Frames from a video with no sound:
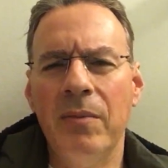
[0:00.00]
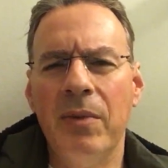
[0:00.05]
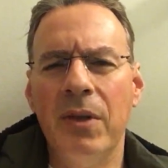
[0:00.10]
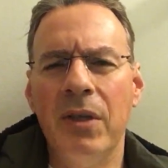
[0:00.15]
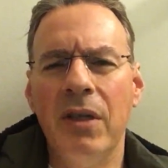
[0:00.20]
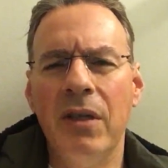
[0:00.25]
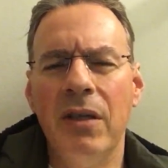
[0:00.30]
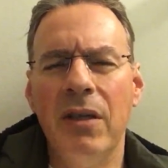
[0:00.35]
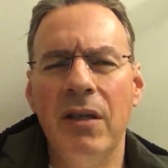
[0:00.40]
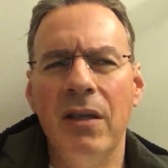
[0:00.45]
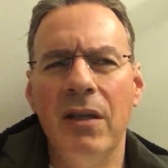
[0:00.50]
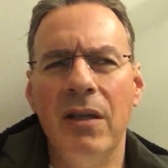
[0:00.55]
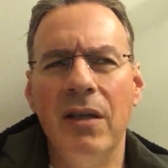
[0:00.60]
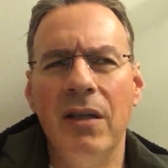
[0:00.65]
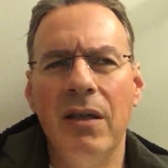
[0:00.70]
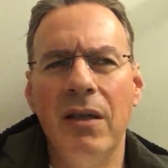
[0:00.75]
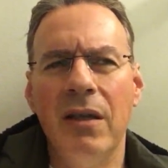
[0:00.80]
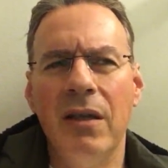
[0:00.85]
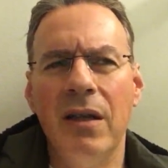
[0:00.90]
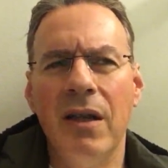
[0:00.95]
But
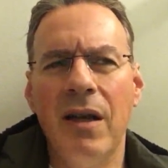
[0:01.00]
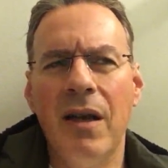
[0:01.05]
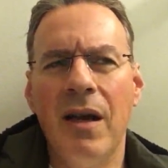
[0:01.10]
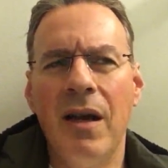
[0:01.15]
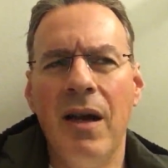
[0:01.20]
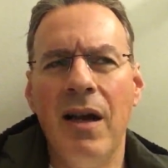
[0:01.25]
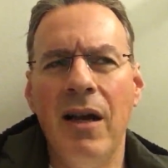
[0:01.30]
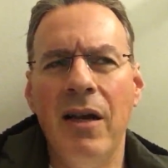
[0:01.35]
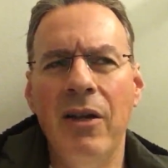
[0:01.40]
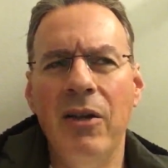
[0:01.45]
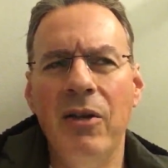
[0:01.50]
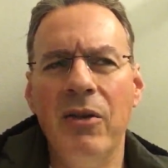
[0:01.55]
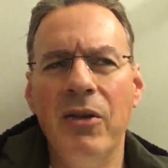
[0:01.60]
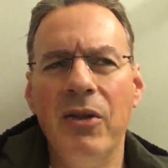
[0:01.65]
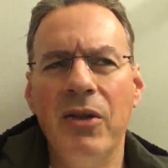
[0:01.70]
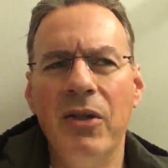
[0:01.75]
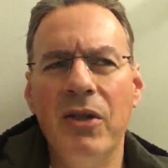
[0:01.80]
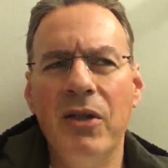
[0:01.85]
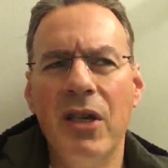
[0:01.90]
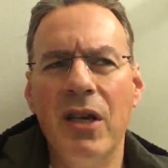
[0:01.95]
higher
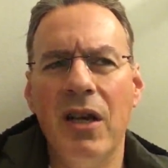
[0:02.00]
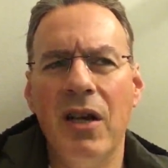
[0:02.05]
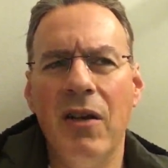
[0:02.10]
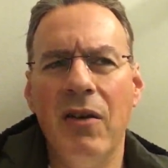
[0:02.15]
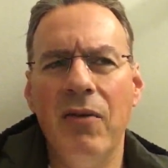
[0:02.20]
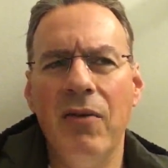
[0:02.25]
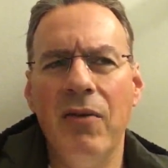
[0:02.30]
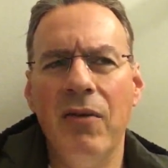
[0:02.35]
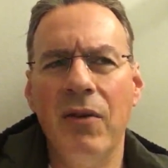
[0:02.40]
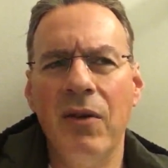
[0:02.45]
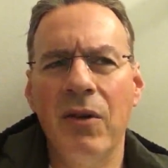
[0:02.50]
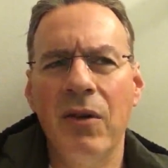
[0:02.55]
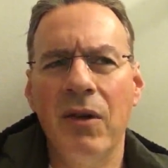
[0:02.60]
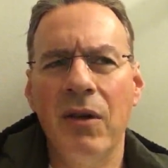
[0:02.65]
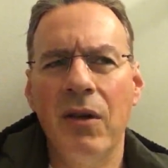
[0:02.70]
self,